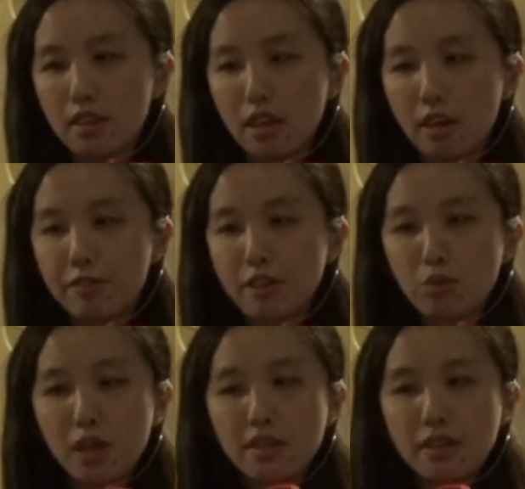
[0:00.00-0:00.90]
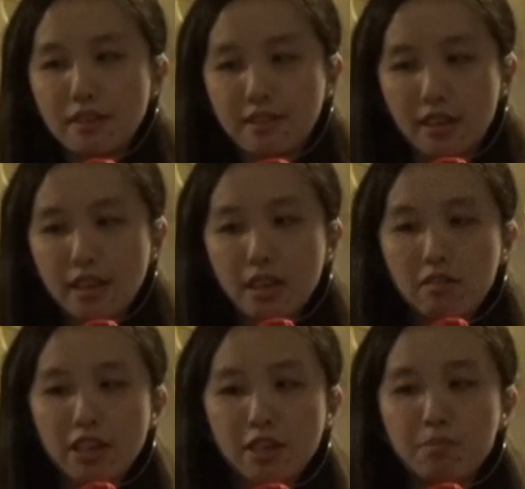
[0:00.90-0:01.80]
The first one is the
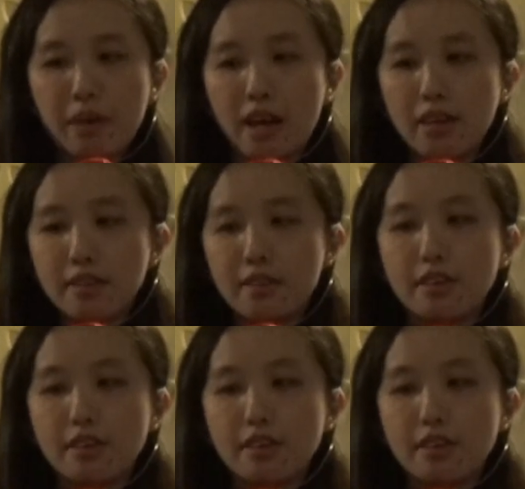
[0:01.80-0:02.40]
interaction palette.